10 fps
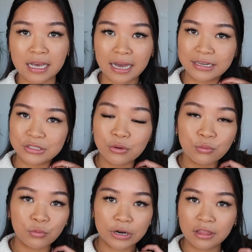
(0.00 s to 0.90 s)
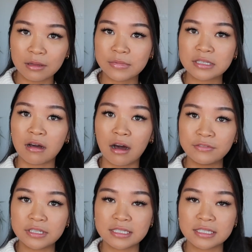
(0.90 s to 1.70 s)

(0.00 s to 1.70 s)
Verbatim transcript: I don't wear them as often